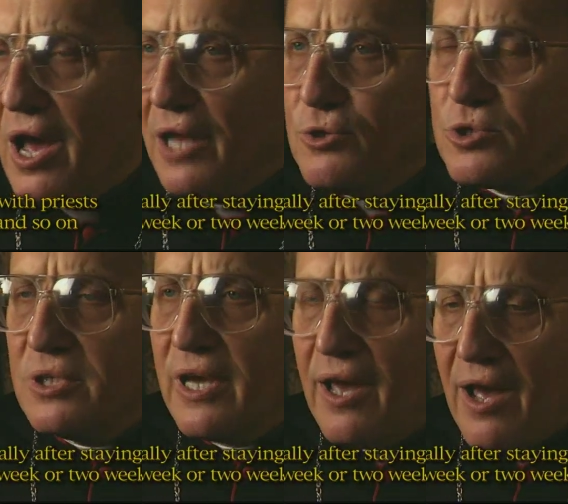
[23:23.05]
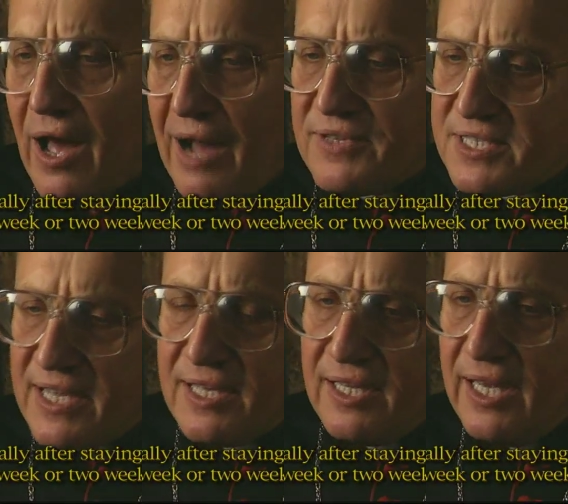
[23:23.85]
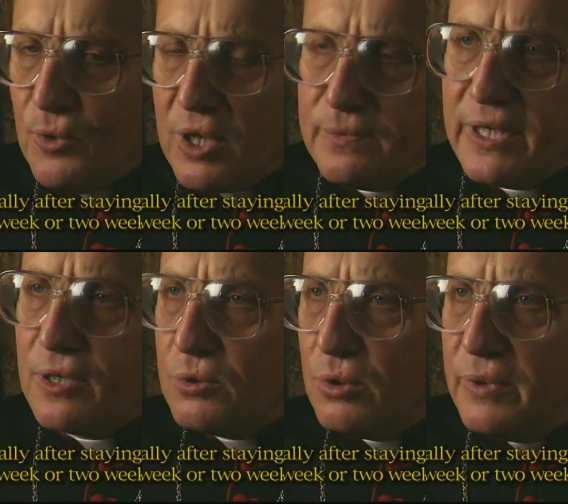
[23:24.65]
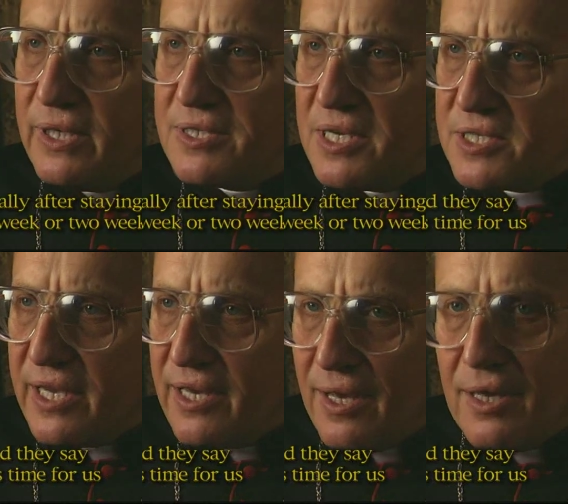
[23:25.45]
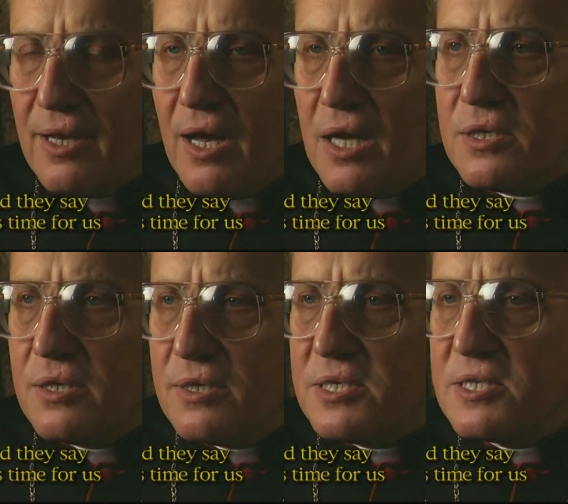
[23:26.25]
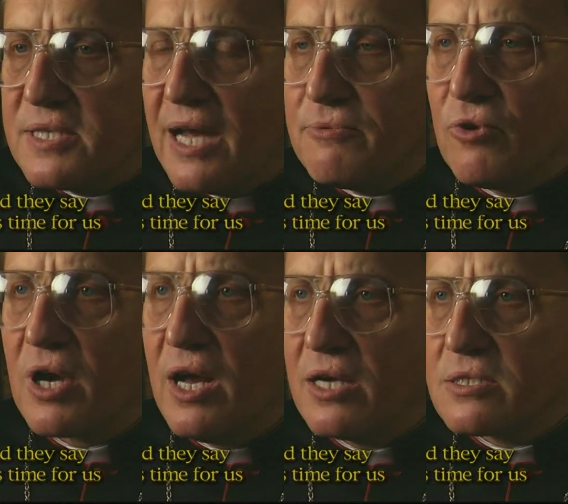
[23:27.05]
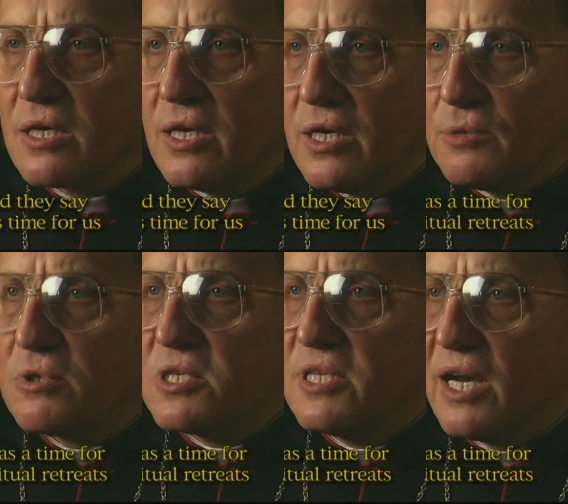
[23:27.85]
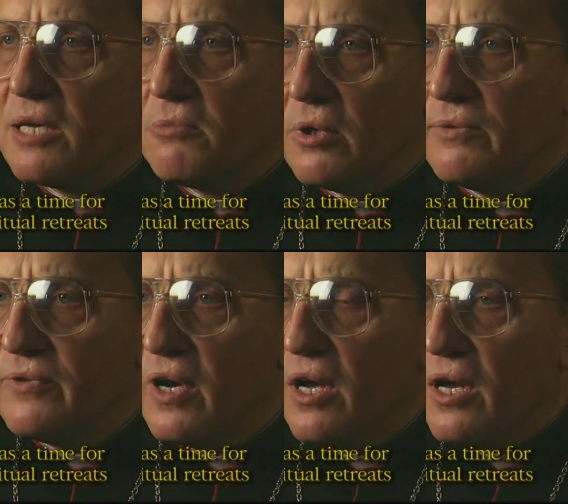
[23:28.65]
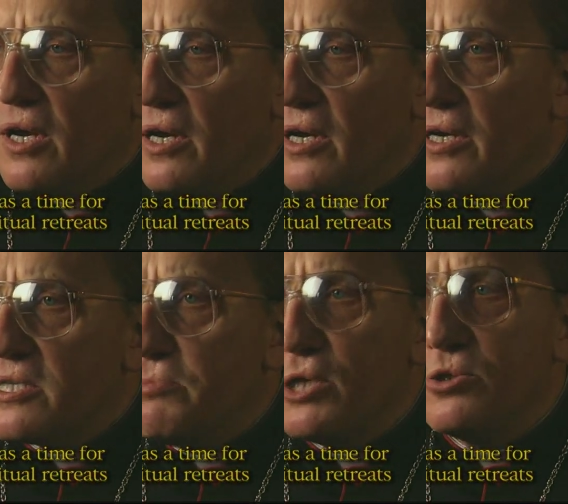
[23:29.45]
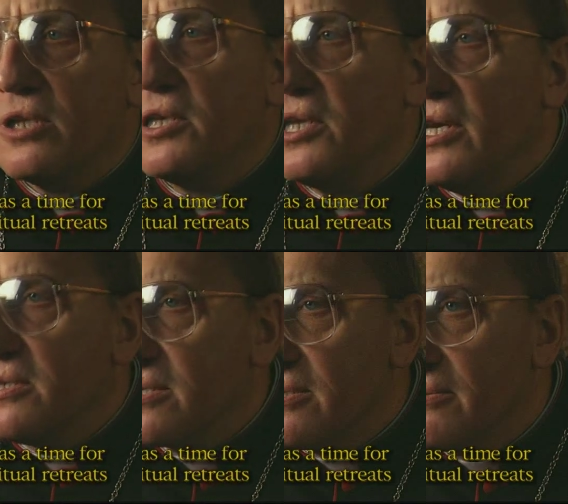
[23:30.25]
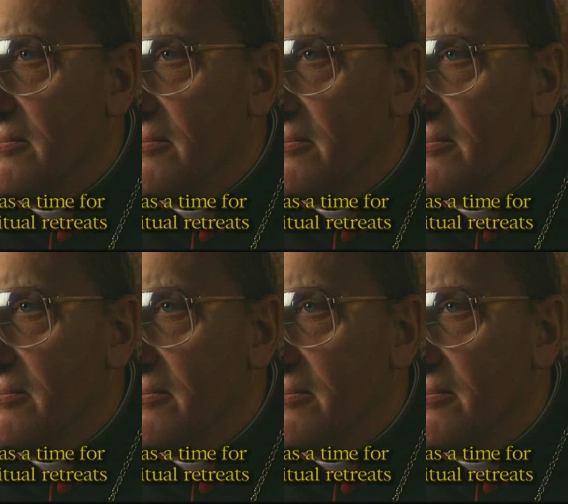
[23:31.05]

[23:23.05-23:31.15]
And usually after staying here 1 week or 2 weeks, they say, this time for us, it was a time of spiritual retreats.